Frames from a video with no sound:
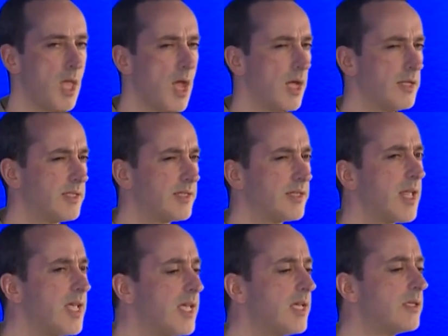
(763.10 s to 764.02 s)
And
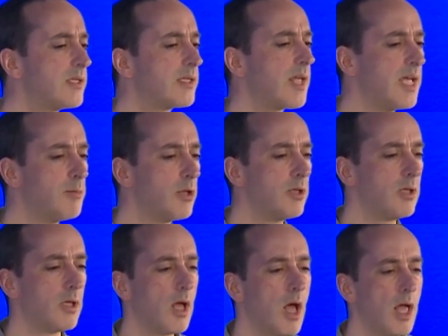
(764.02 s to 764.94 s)
staying stable
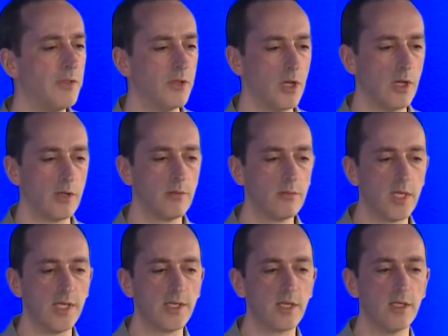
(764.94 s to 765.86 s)
under
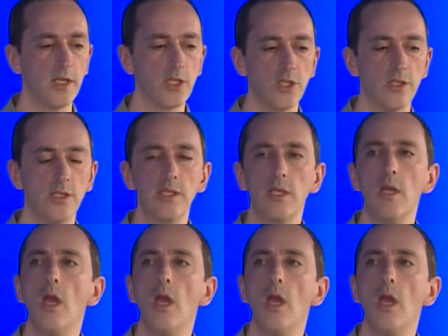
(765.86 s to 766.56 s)
these conditions